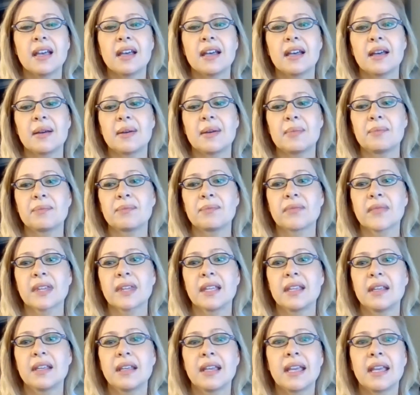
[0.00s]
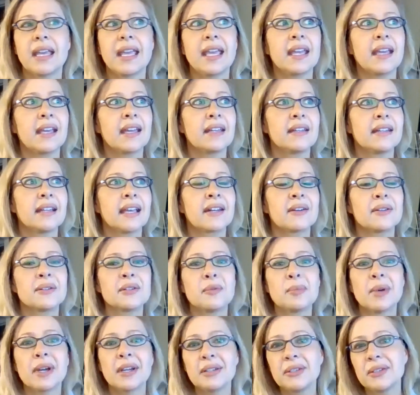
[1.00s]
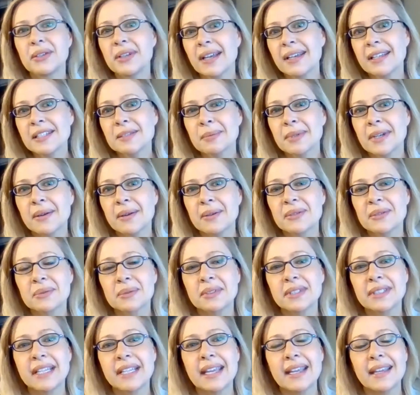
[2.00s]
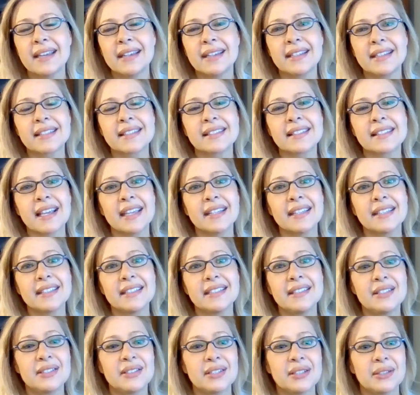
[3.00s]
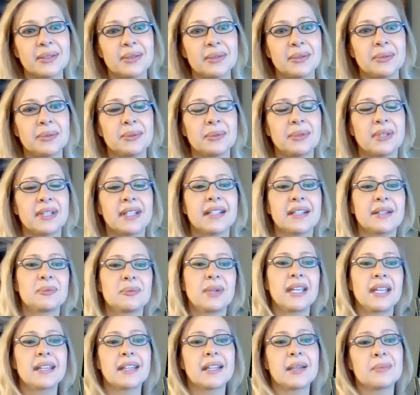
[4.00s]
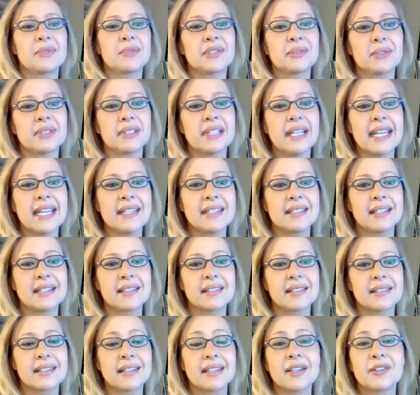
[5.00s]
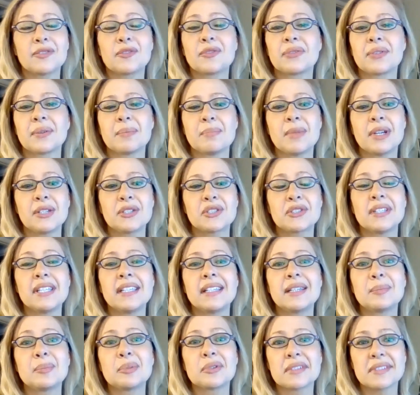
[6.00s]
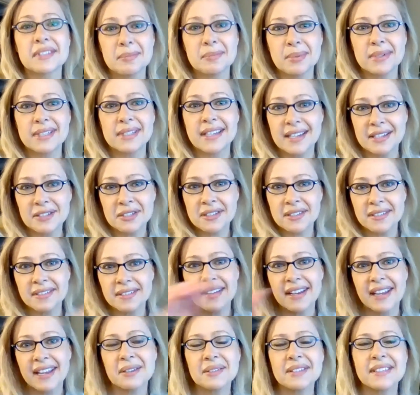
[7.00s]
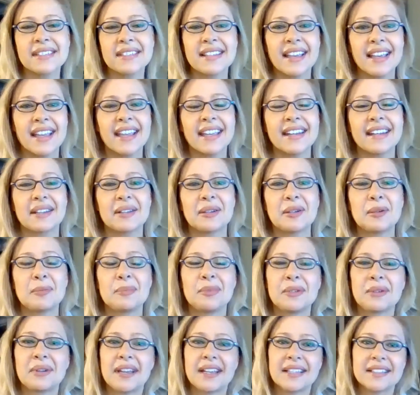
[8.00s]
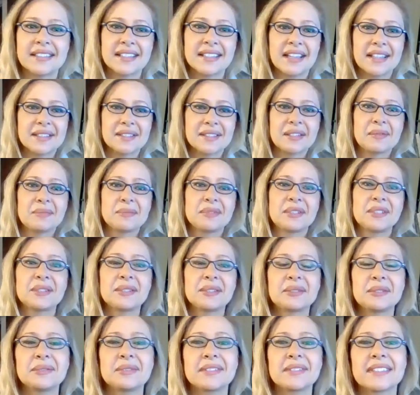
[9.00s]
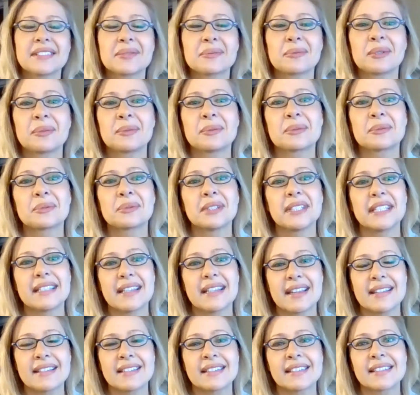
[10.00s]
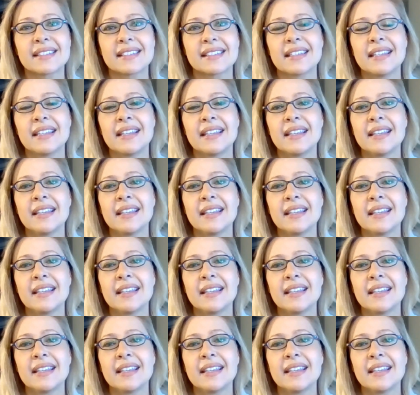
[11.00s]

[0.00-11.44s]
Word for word: Um, and I don't know about you guys, but I was really excited to uh, wake up to a light dusting of much needed precipitation outside. I hope you guys got some too. It's, it was really nice.